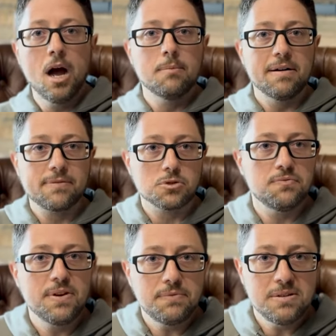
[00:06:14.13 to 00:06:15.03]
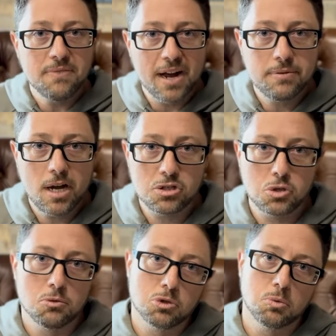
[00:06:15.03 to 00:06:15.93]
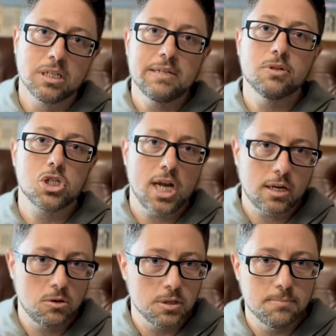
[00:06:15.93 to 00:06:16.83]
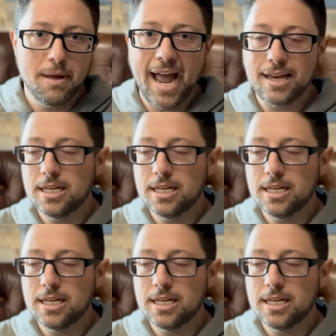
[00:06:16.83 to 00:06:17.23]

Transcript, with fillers: My first 55 customers were leave a check under the mat,